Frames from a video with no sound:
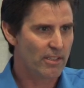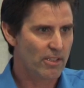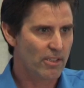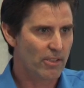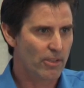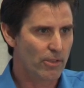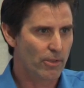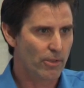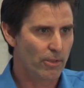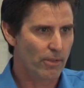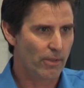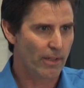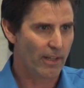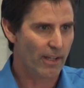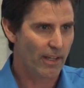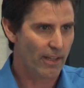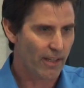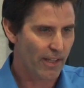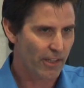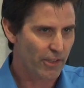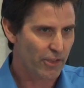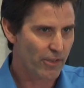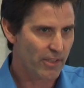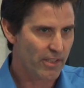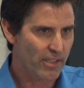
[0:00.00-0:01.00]
to
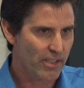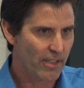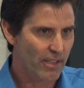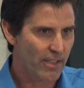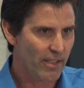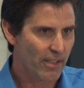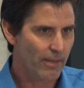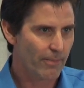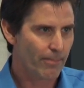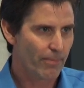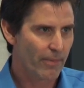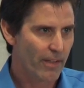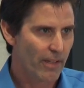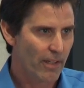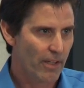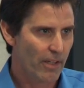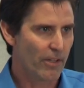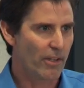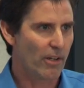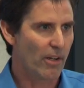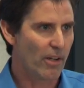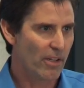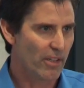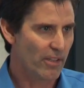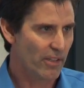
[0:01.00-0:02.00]
electricity,
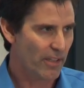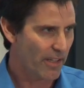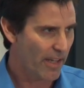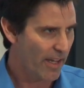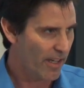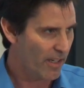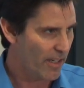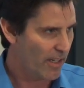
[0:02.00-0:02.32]
or all,